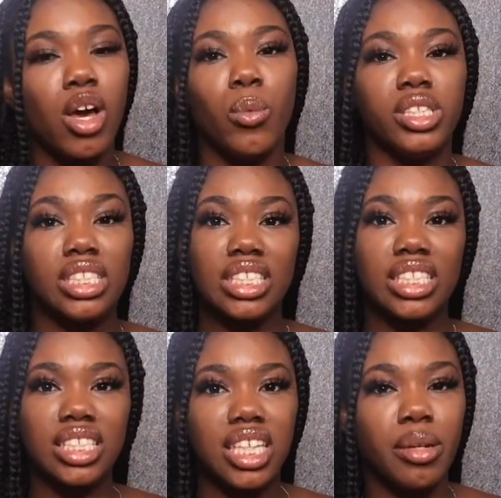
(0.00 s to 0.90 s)
which is the
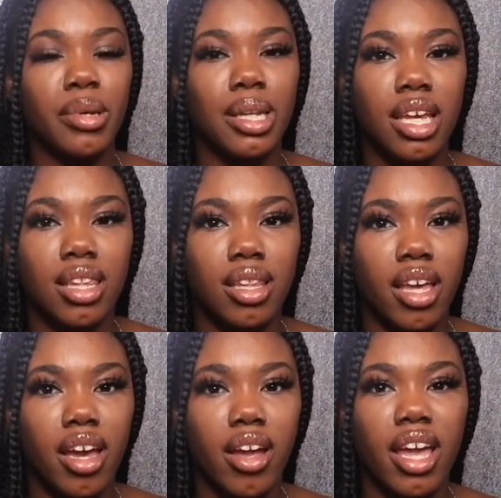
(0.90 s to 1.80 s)
cinnamon in
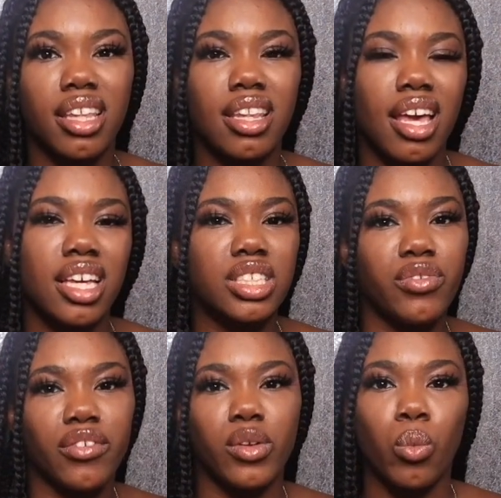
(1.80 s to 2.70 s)
there, and like it's
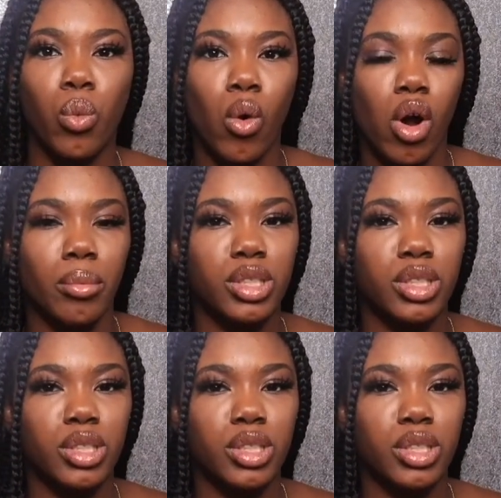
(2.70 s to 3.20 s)
very warm.